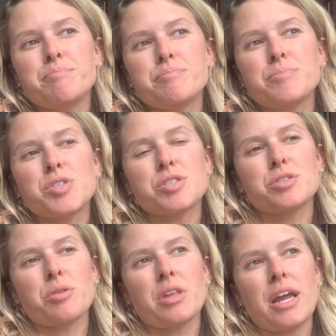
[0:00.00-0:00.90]
just
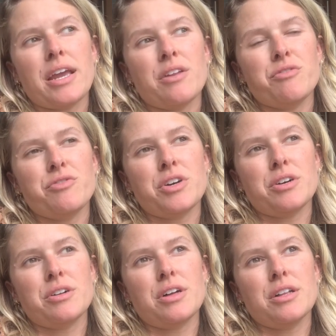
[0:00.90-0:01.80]
so that I can
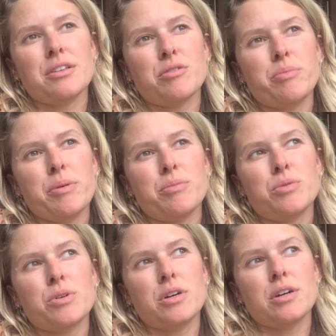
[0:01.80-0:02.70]
feel a little bit
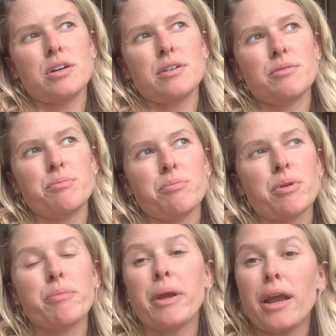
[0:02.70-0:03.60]
more
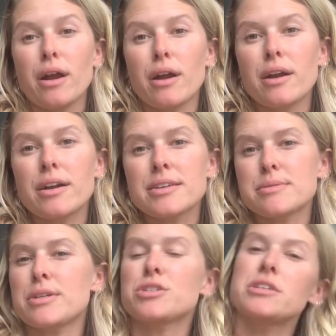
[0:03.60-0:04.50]
prepared,
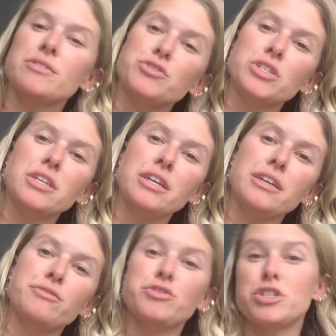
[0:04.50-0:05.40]
especially
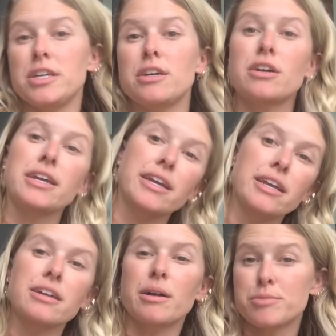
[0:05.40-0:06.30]
if she or
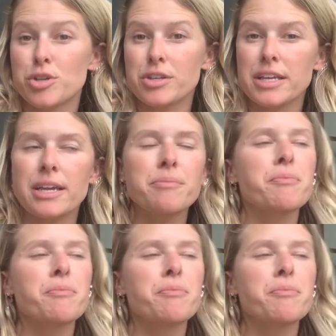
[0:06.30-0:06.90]
he comes early.